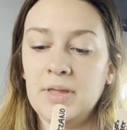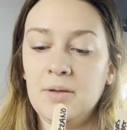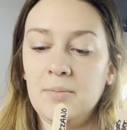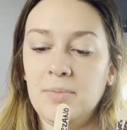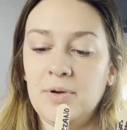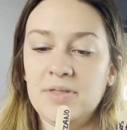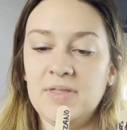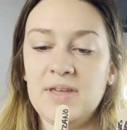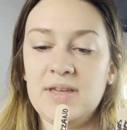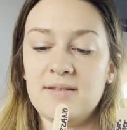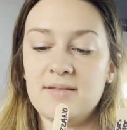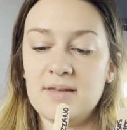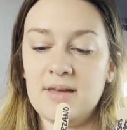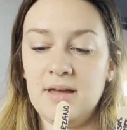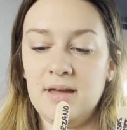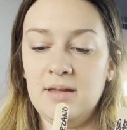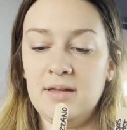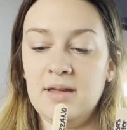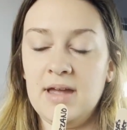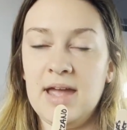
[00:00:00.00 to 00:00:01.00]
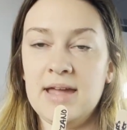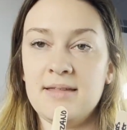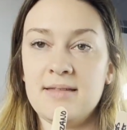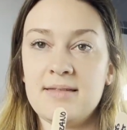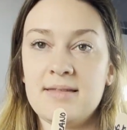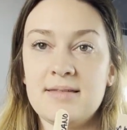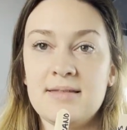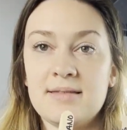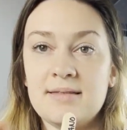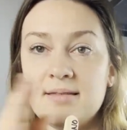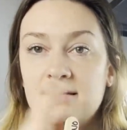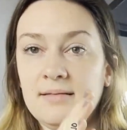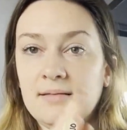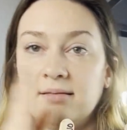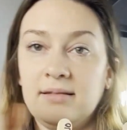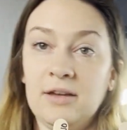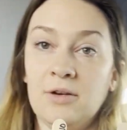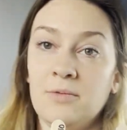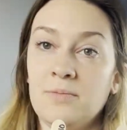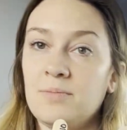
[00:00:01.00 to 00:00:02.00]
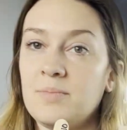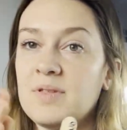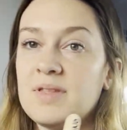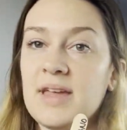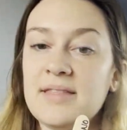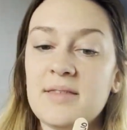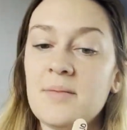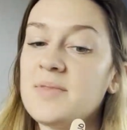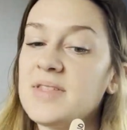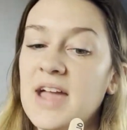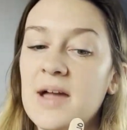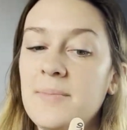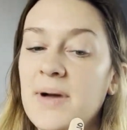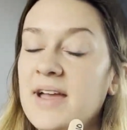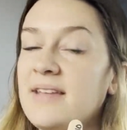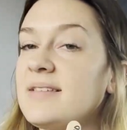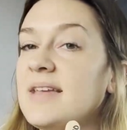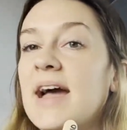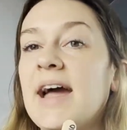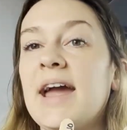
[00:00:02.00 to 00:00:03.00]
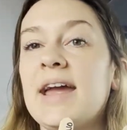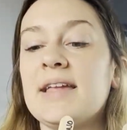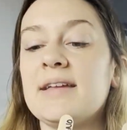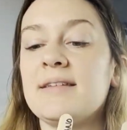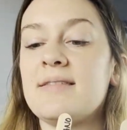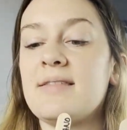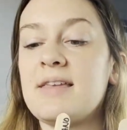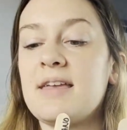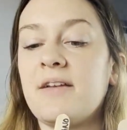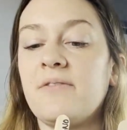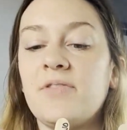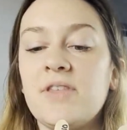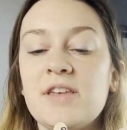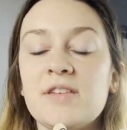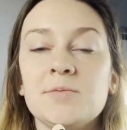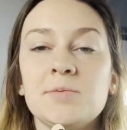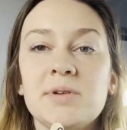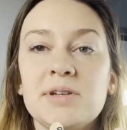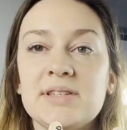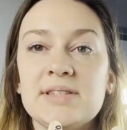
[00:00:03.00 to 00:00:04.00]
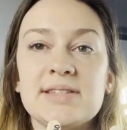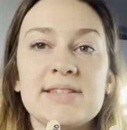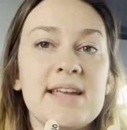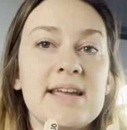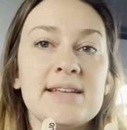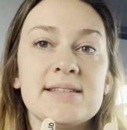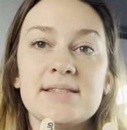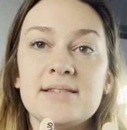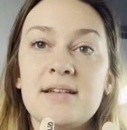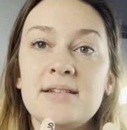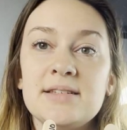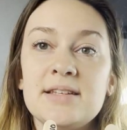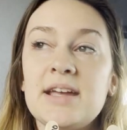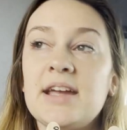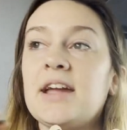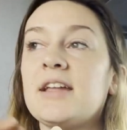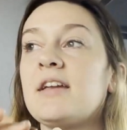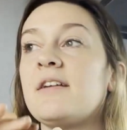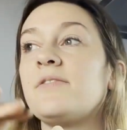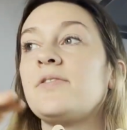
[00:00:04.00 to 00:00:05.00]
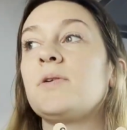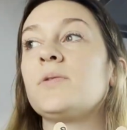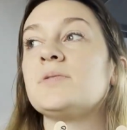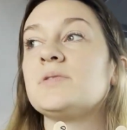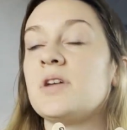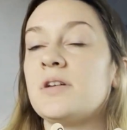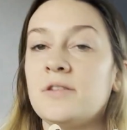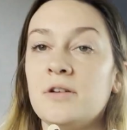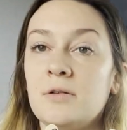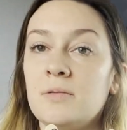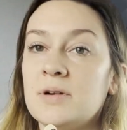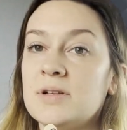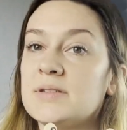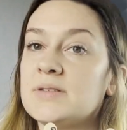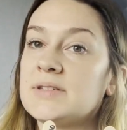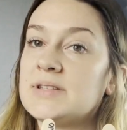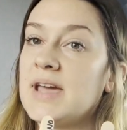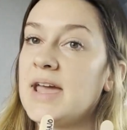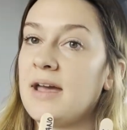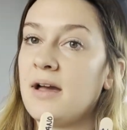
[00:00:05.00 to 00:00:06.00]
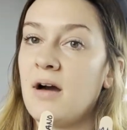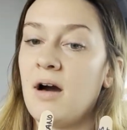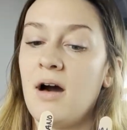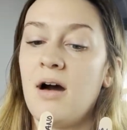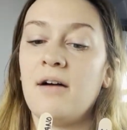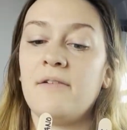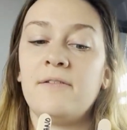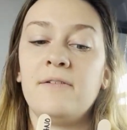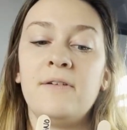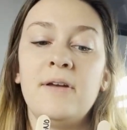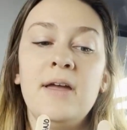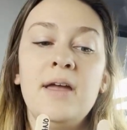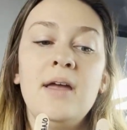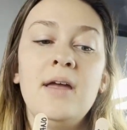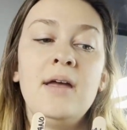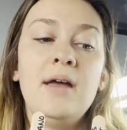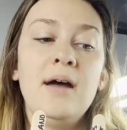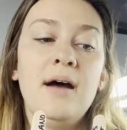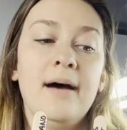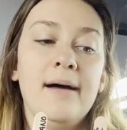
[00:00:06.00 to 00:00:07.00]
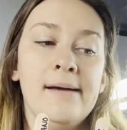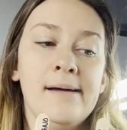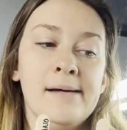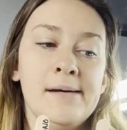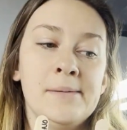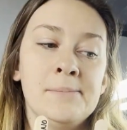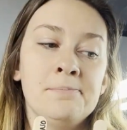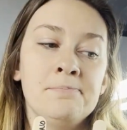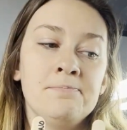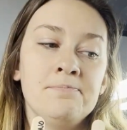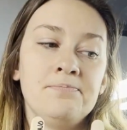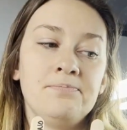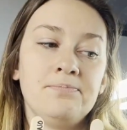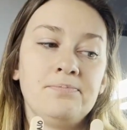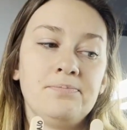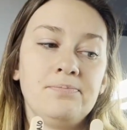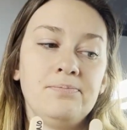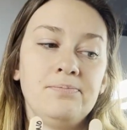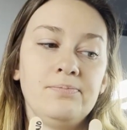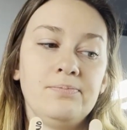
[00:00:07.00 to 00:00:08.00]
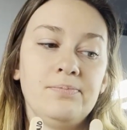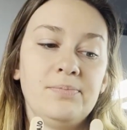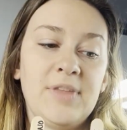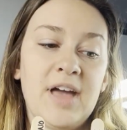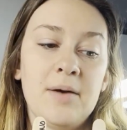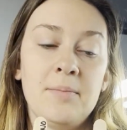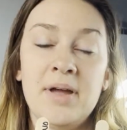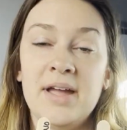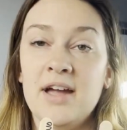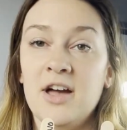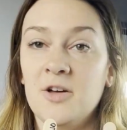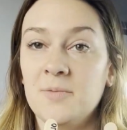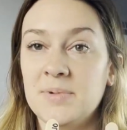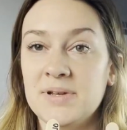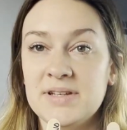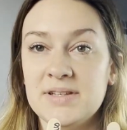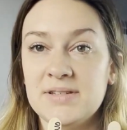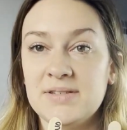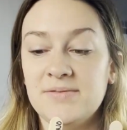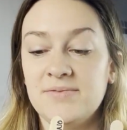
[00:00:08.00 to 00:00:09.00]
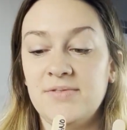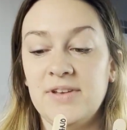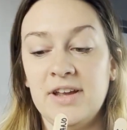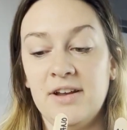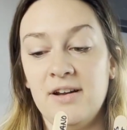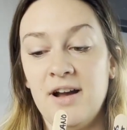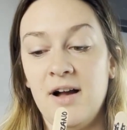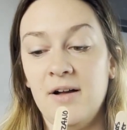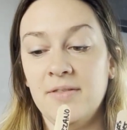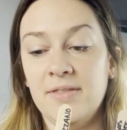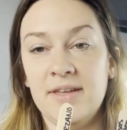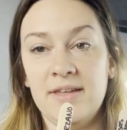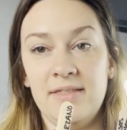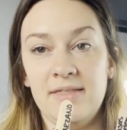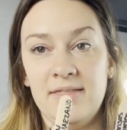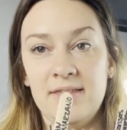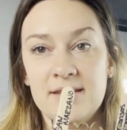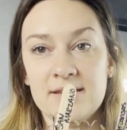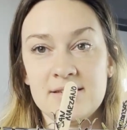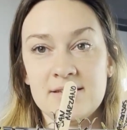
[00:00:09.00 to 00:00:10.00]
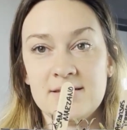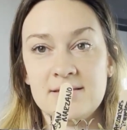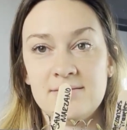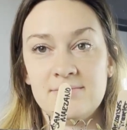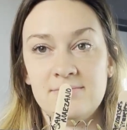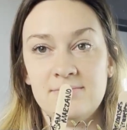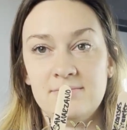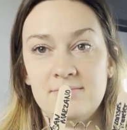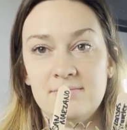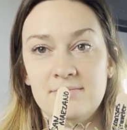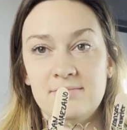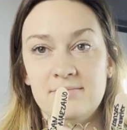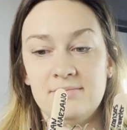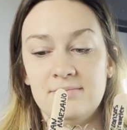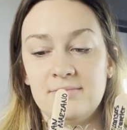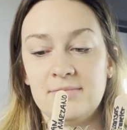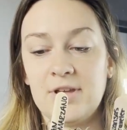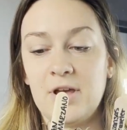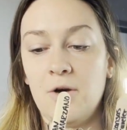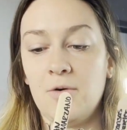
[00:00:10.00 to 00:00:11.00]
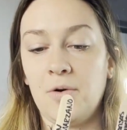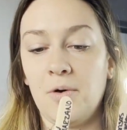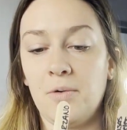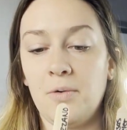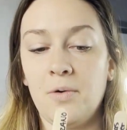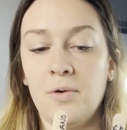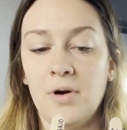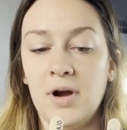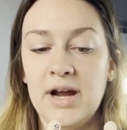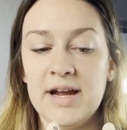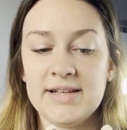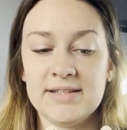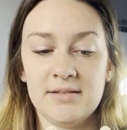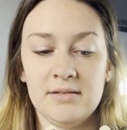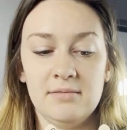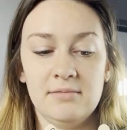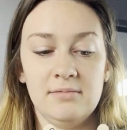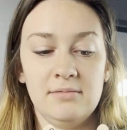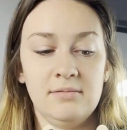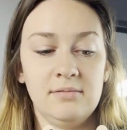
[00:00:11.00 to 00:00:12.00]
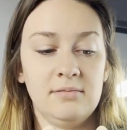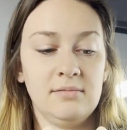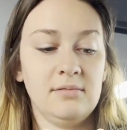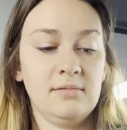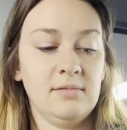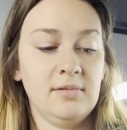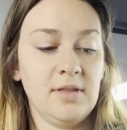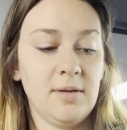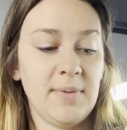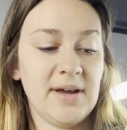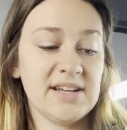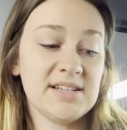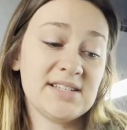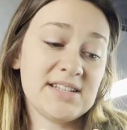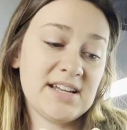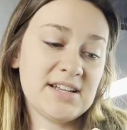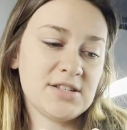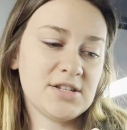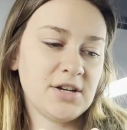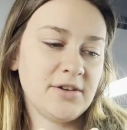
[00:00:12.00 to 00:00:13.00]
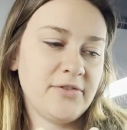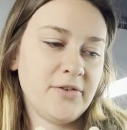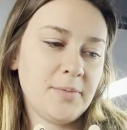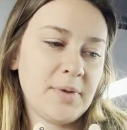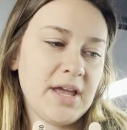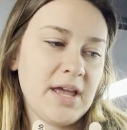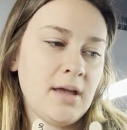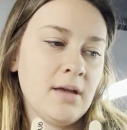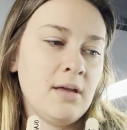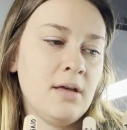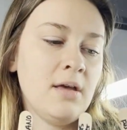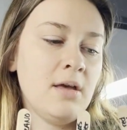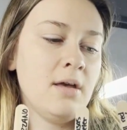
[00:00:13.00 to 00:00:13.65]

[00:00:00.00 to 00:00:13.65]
Put these in and, you know, set them side by side and see if these ones stay stunted, if those other ones take off. That might help us figure out that this cocoa core isn't the best answer for me.